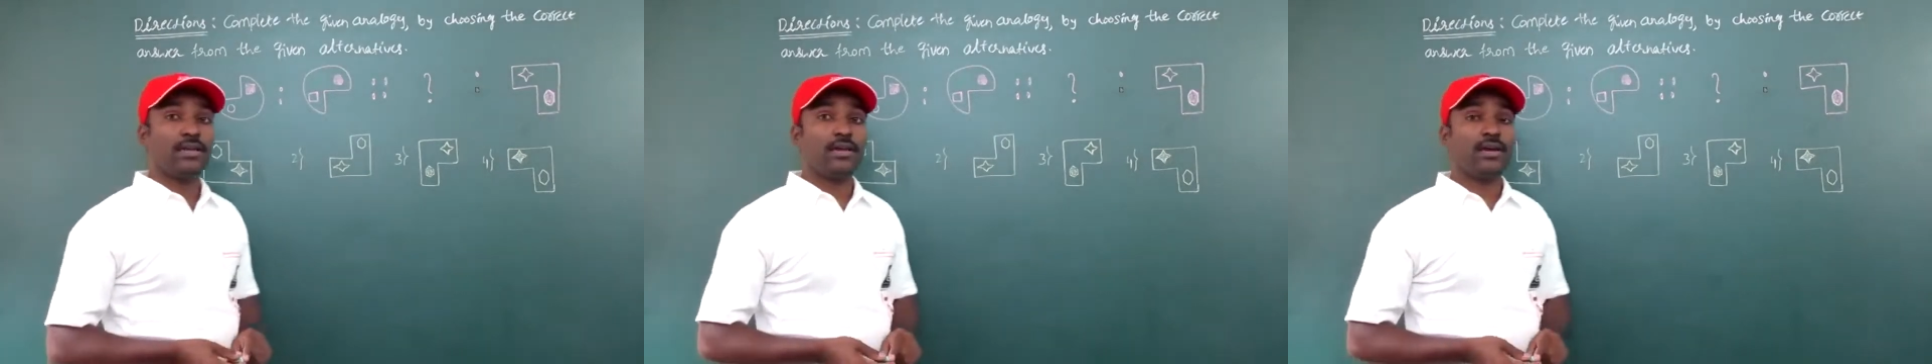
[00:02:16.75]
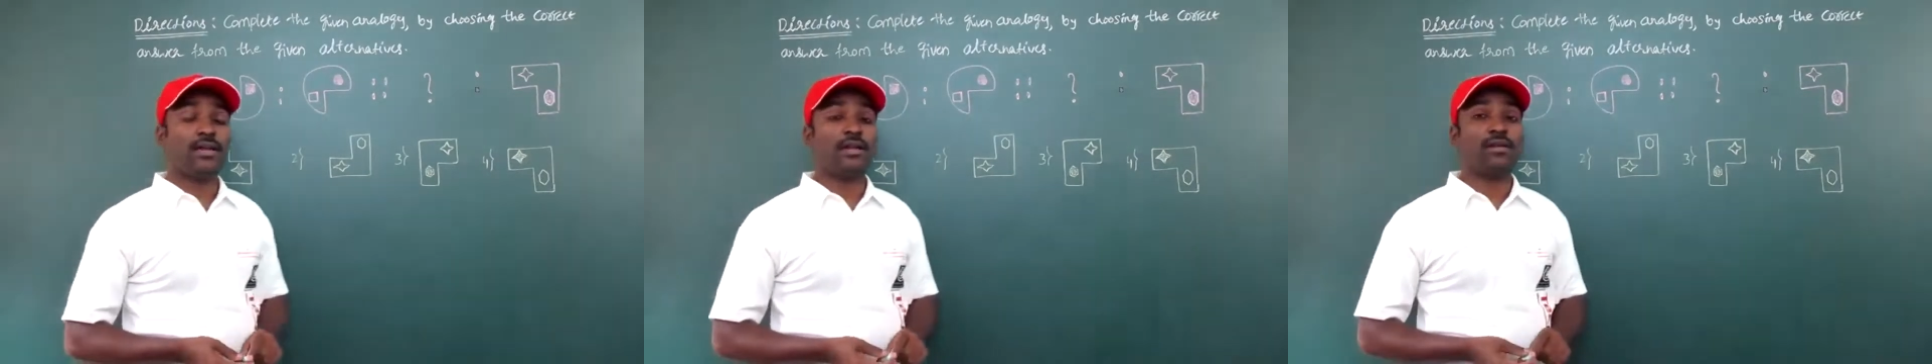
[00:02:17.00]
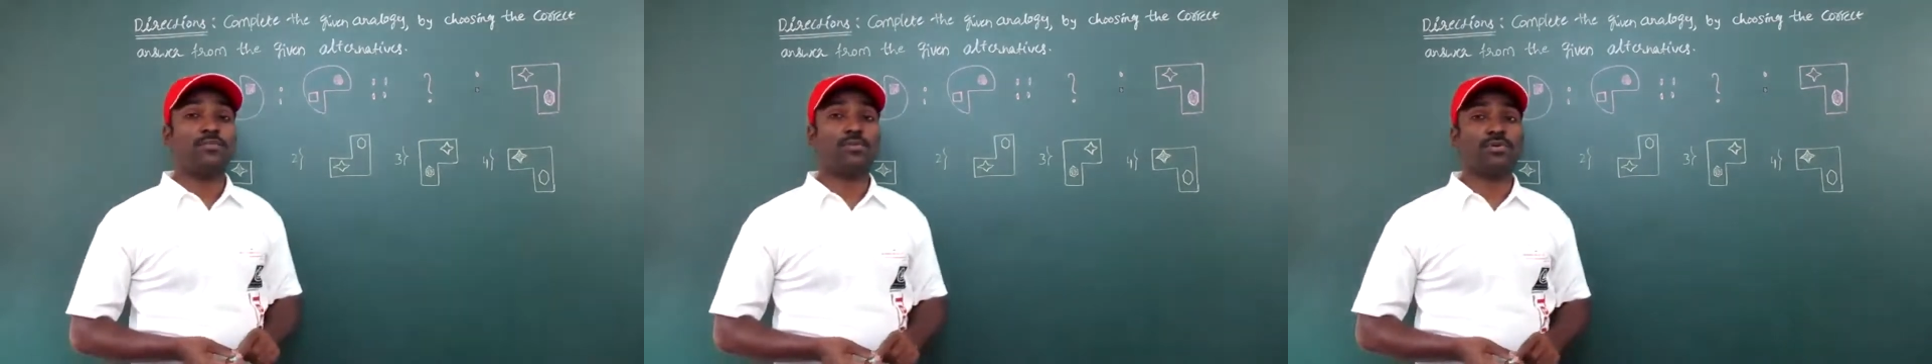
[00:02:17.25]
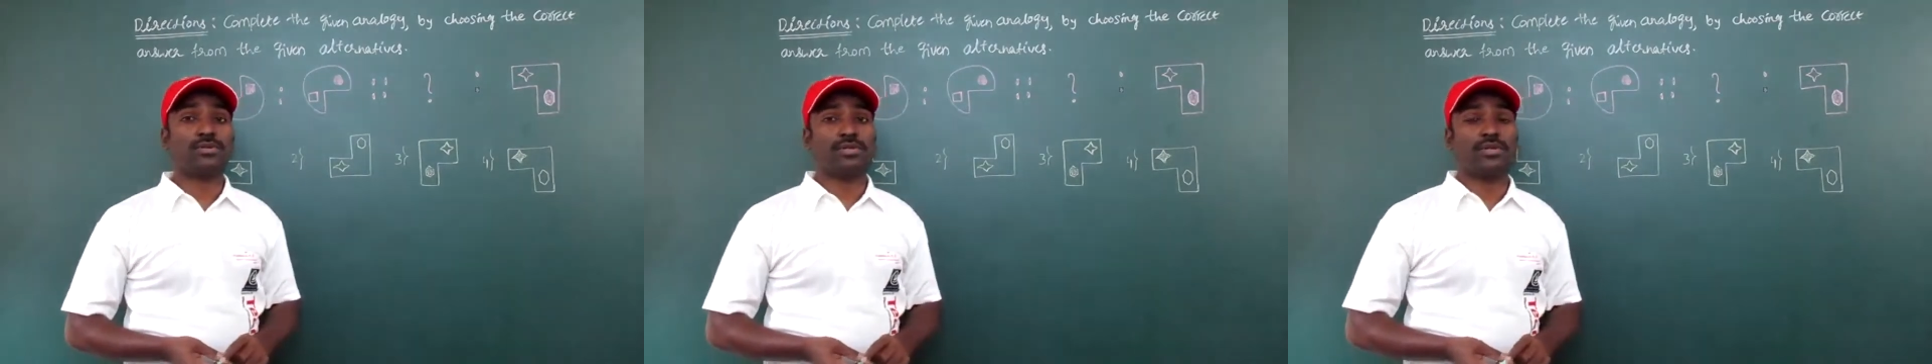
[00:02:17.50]
colored
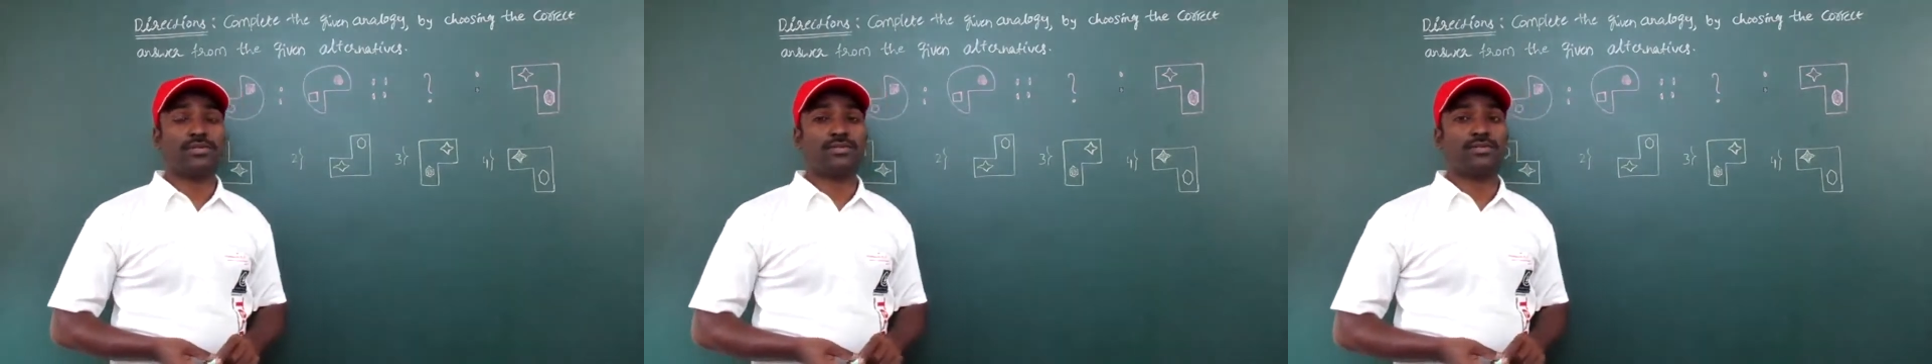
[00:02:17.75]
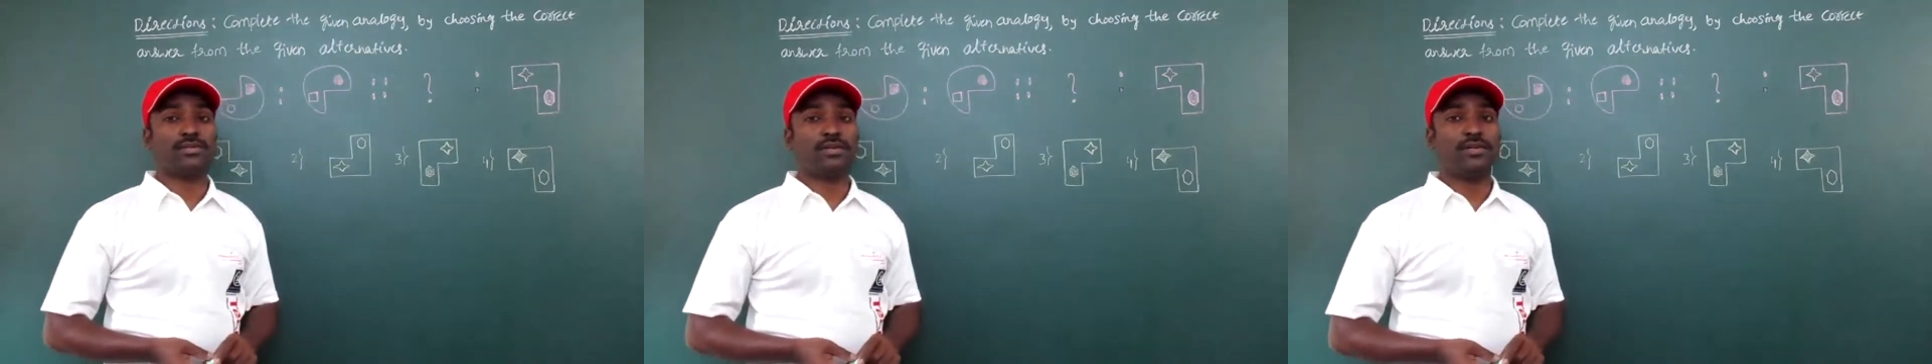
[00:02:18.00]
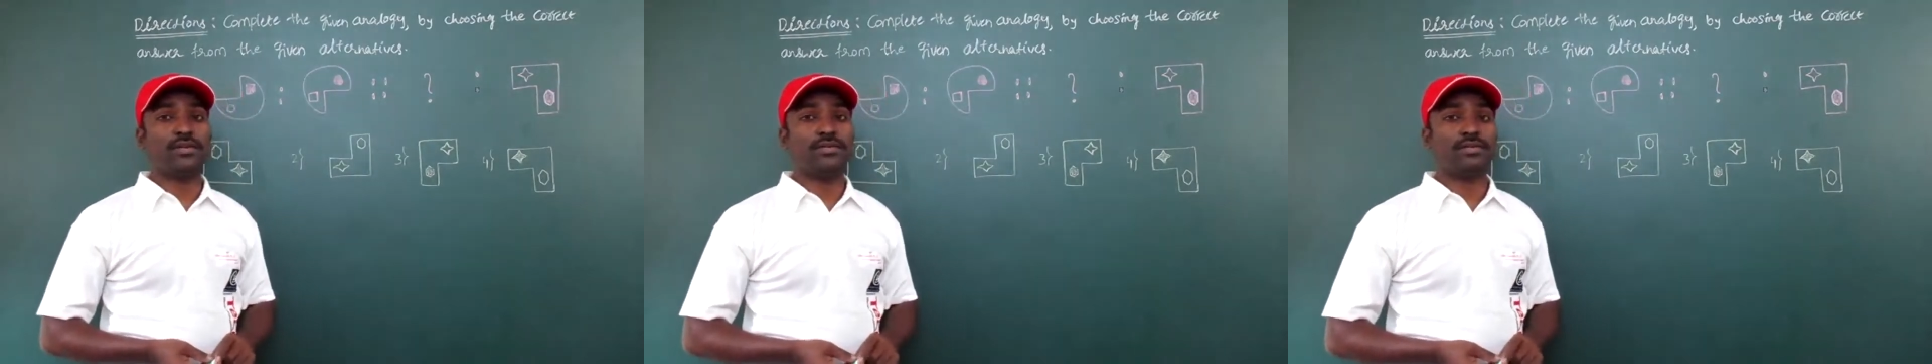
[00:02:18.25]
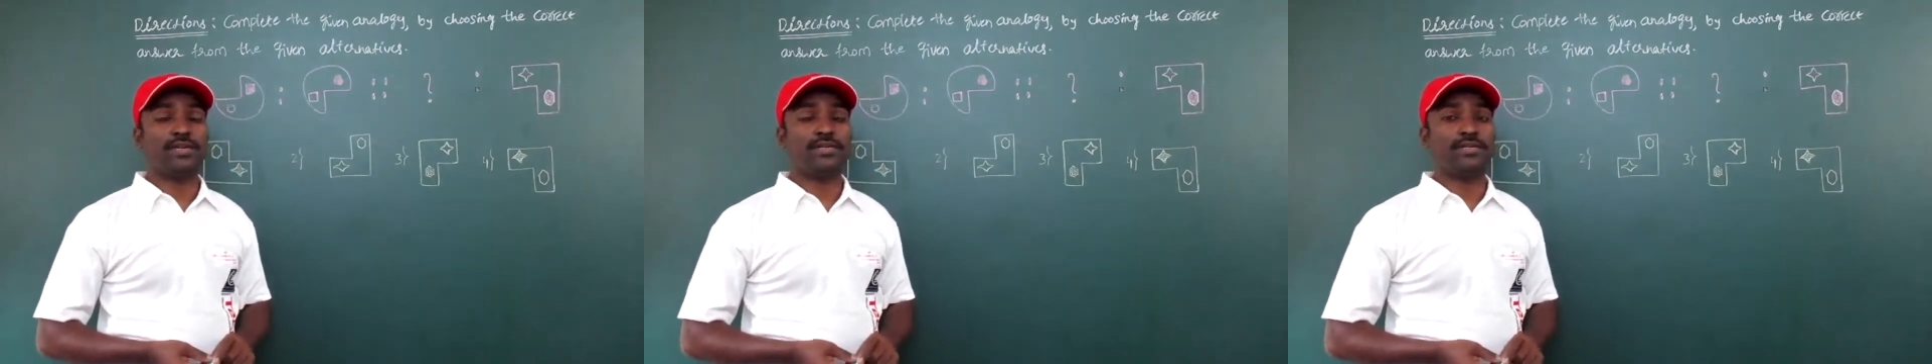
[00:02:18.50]
portion is
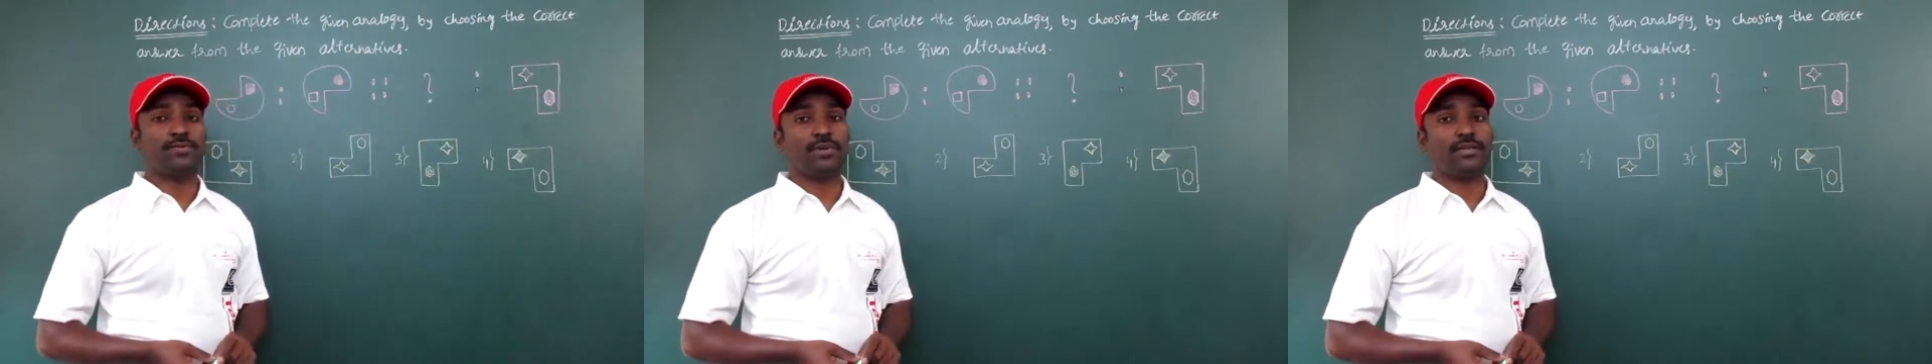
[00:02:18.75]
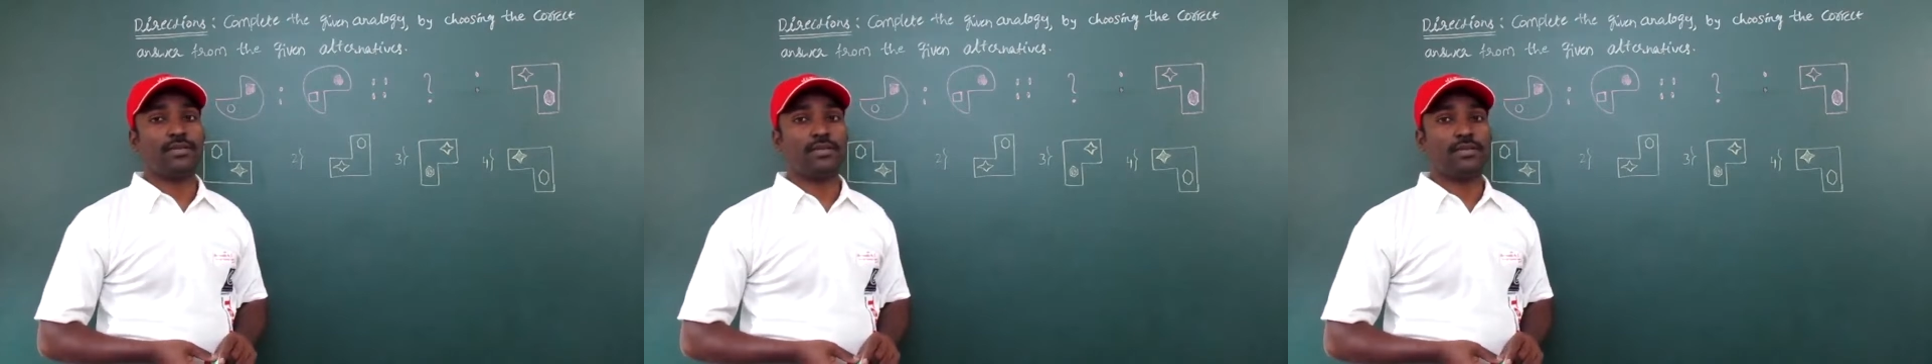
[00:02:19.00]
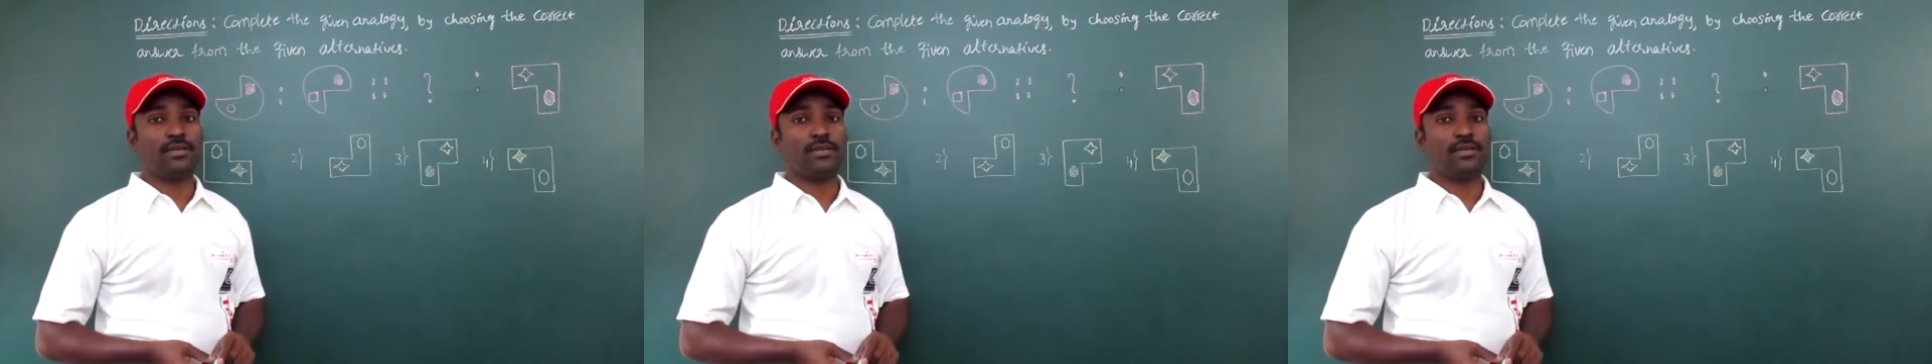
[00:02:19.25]
interchanged with